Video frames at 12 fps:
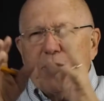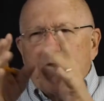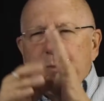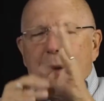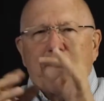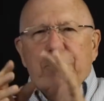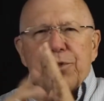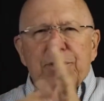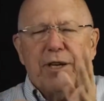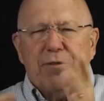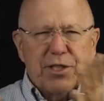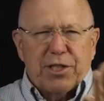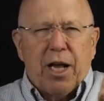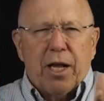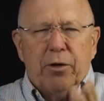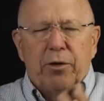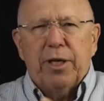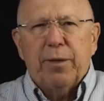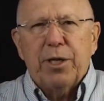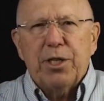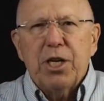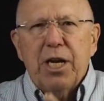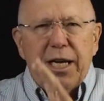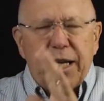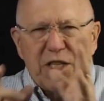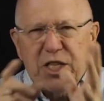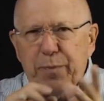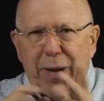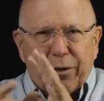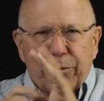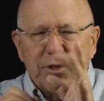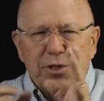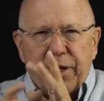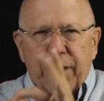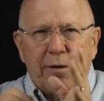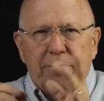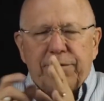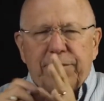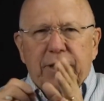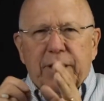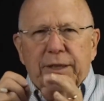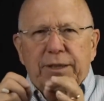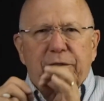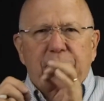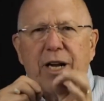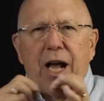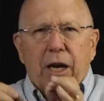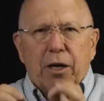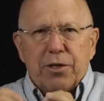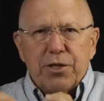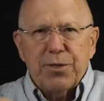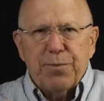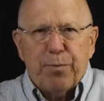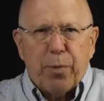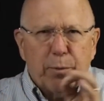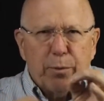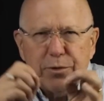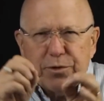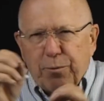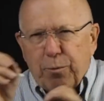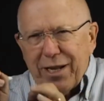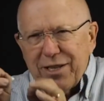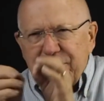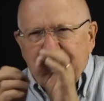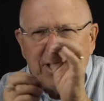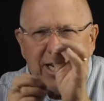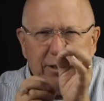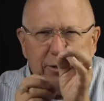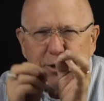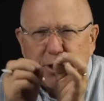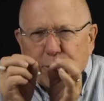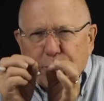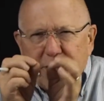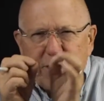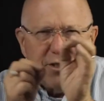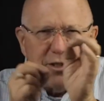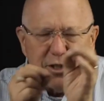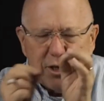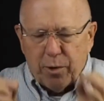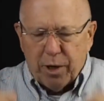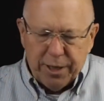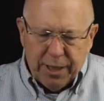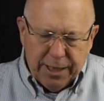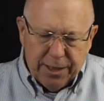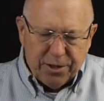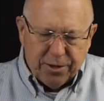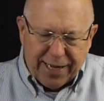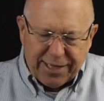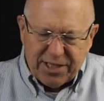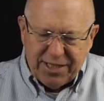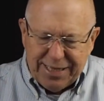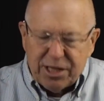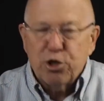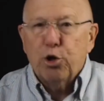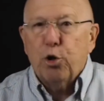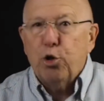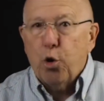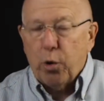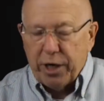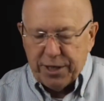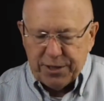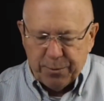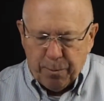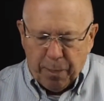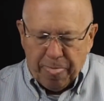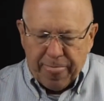speckles, if it's a color image, in speckles of different colors, purples and reds and yellows and greens and so on. So that's digital noise.